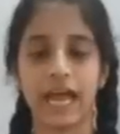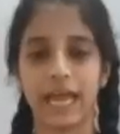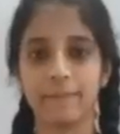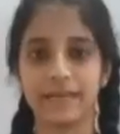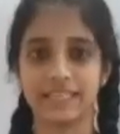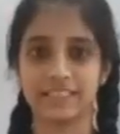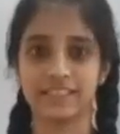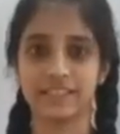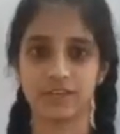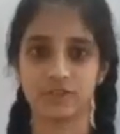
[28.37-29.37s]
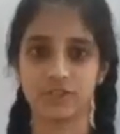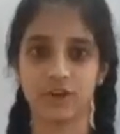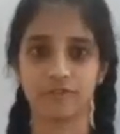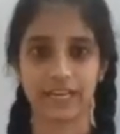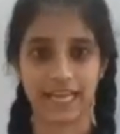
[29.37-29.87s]
At SS Chemistry
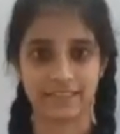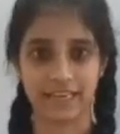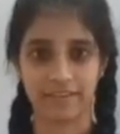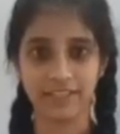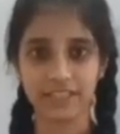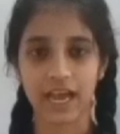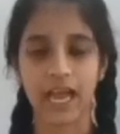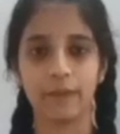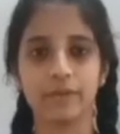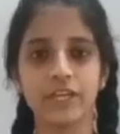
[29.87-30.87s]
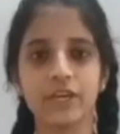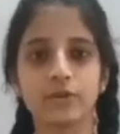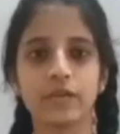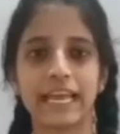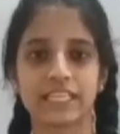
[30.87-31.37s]
of Class 7, I am here
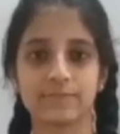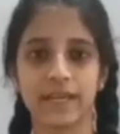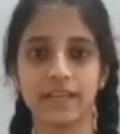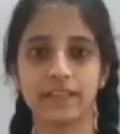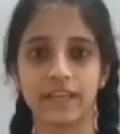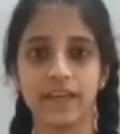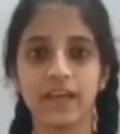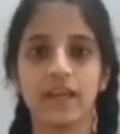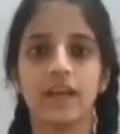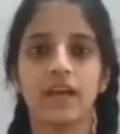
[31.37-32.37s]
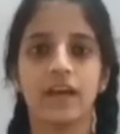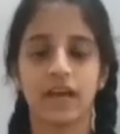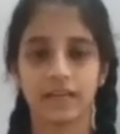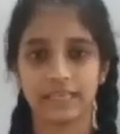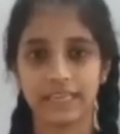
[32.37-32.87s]
to explain the
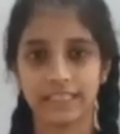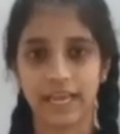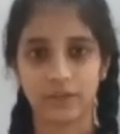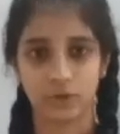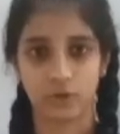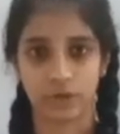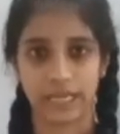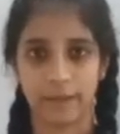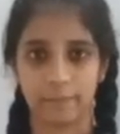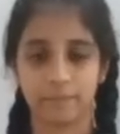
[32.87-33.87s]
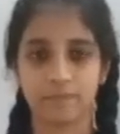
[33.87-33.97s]
tic-tac-toe game.